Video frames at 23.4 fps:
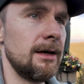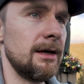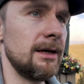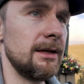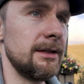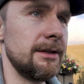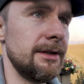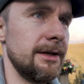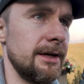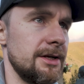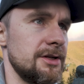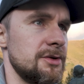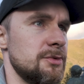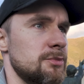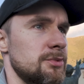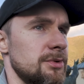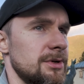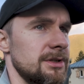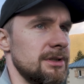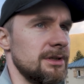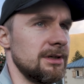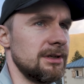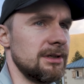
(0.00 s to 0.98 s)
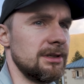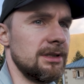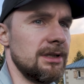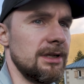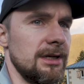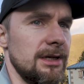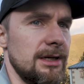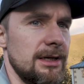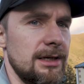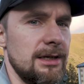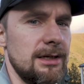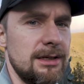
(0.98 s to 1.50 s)
and they are spreading
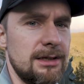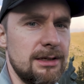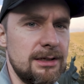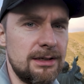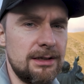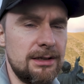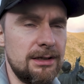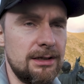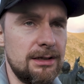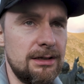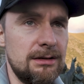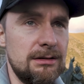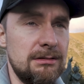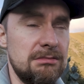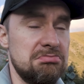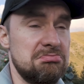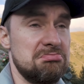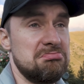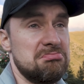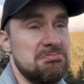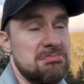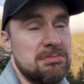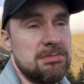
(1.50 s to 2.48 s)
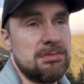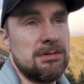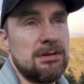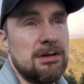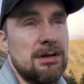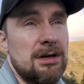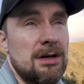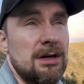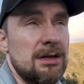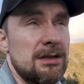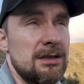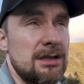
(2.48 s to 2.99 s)
the uh,
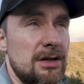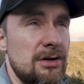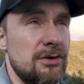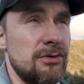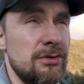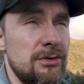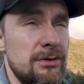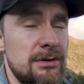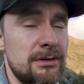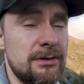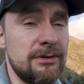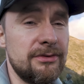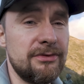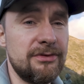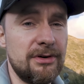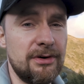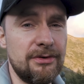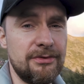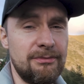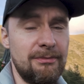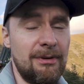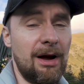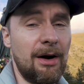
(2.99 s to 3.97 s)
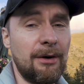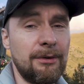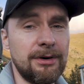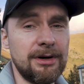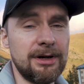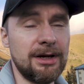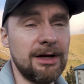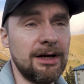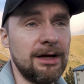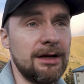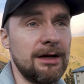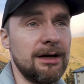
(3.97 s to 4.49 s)
the cult of, of
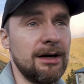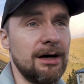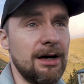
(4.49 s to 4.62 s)
mary yeah?